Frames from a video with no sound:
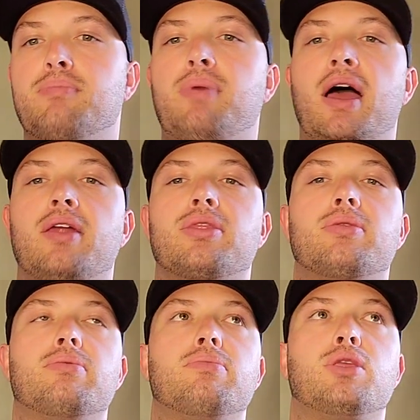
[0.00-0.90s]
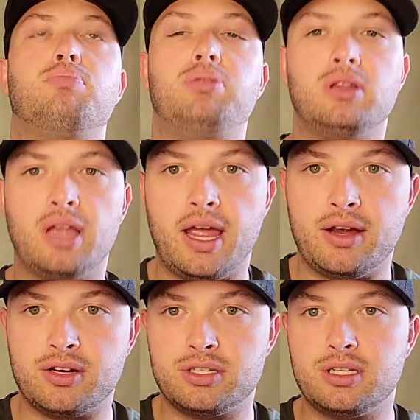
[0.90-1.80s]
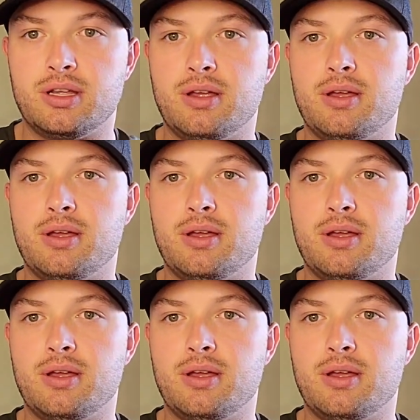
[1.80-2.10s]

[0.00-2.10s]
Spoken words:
about the player's